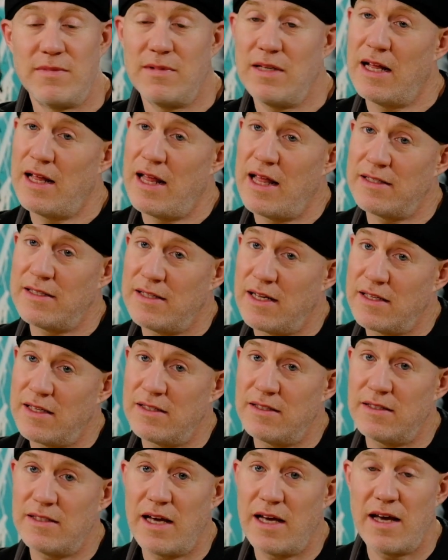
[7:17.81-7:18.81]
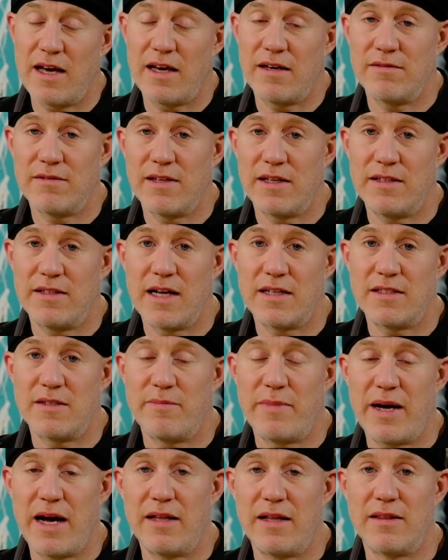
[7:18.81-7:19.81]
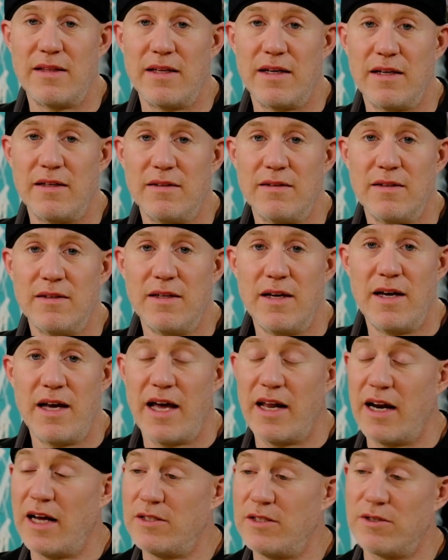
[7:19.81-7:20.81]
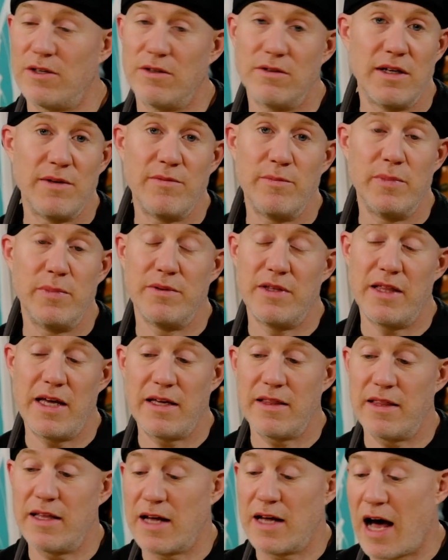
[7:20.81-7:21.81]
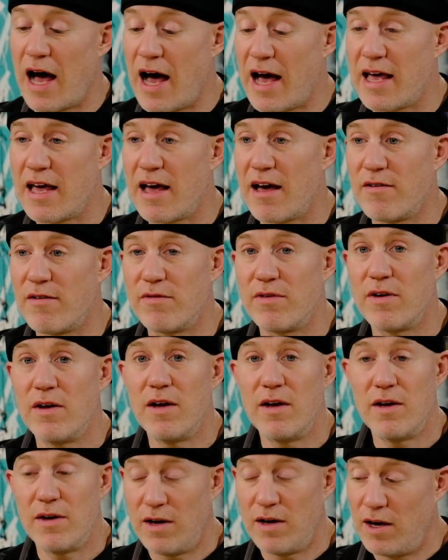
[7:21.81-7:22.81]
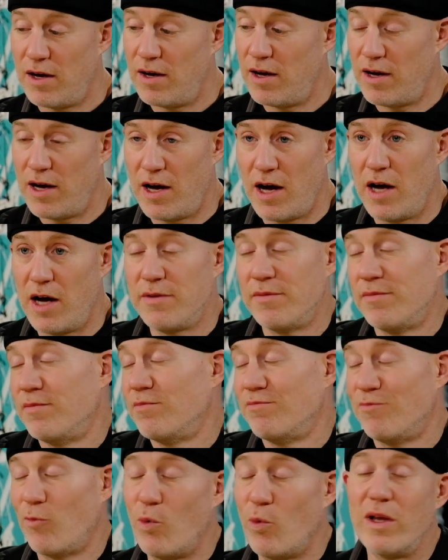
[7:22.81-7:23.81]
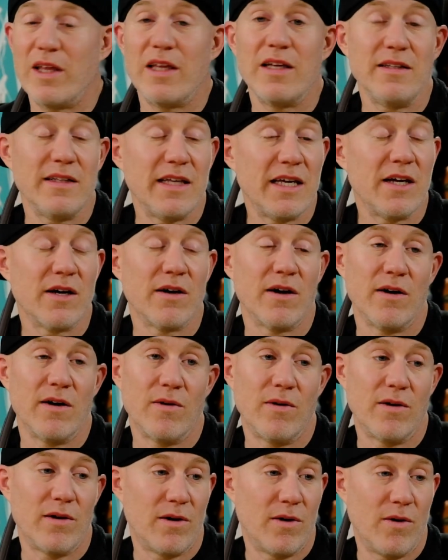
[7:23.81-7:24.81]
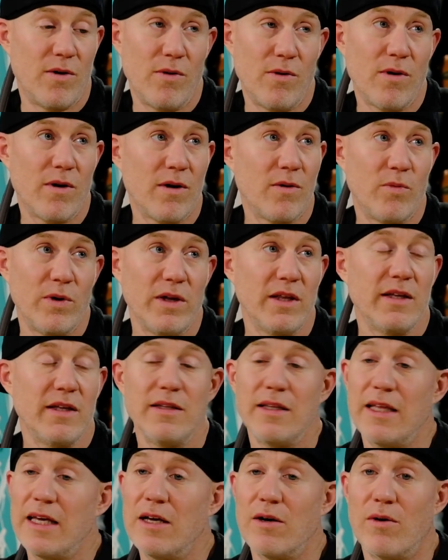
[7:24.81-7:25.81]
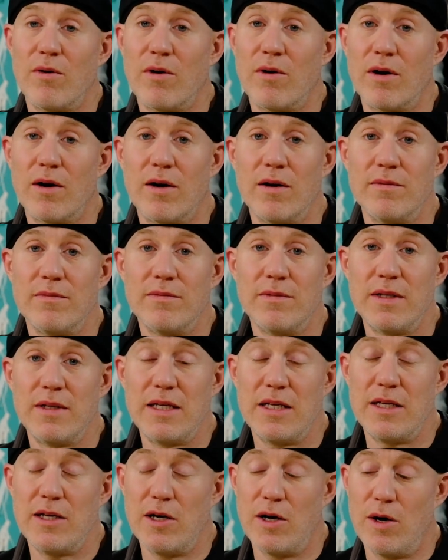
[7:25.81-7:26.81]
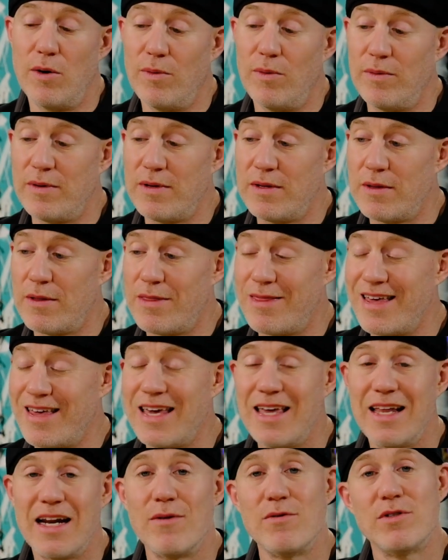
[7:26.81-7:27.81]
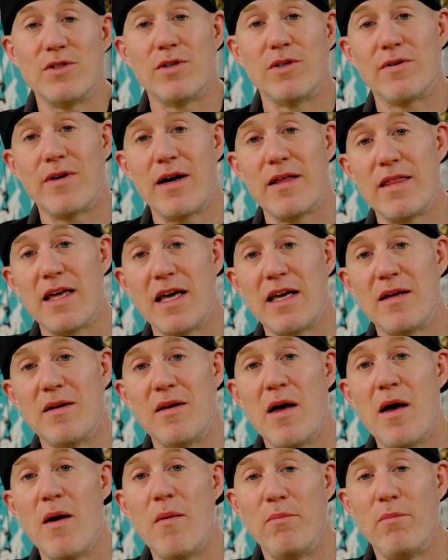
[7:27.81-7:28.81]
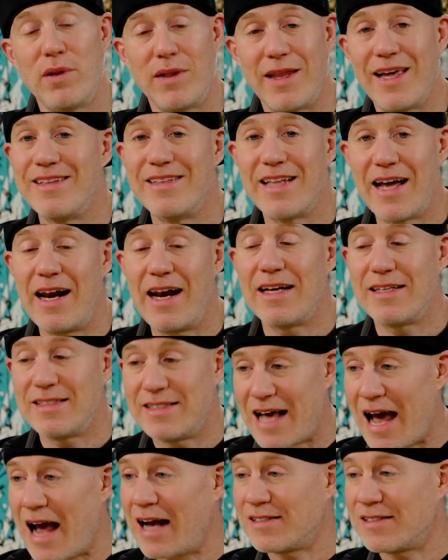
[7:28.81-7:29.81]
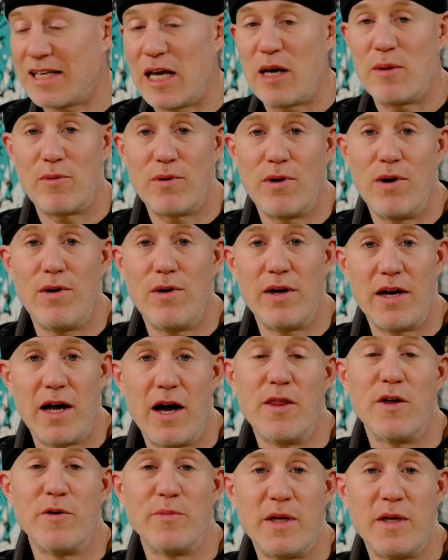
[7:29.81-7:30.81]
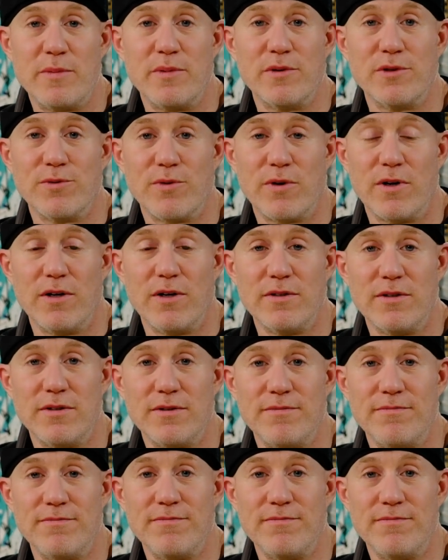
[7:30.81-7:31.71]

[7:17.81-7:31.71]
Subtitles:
Now, that's not to say that that's a bad thing. And I certainly think that I have unwillingly or willingly, or, thinking I was doing the right thing, played that exact same role in other people's worlds.